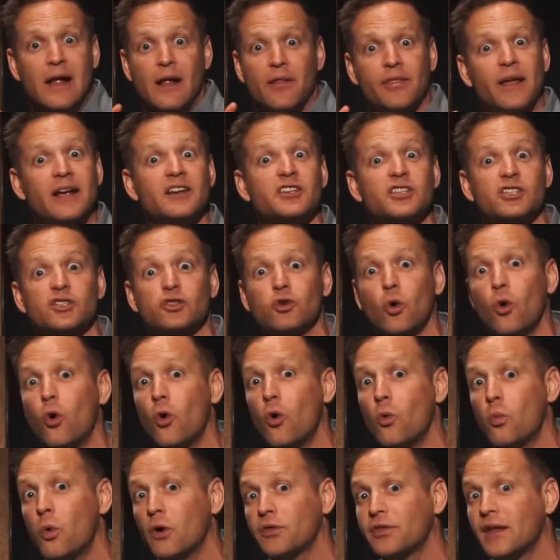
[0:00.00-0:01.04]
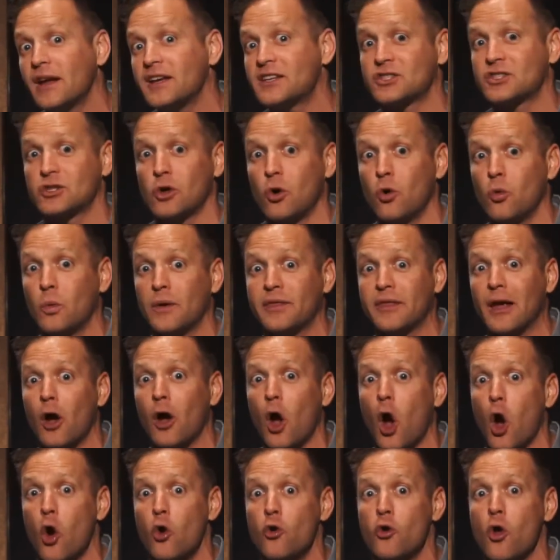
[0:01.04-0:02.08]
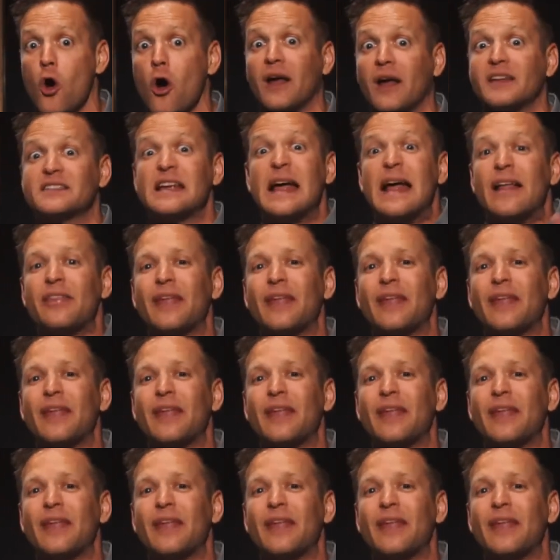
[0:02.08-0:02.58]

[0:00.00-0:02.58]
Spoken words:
They saw what they saw with their own eyes.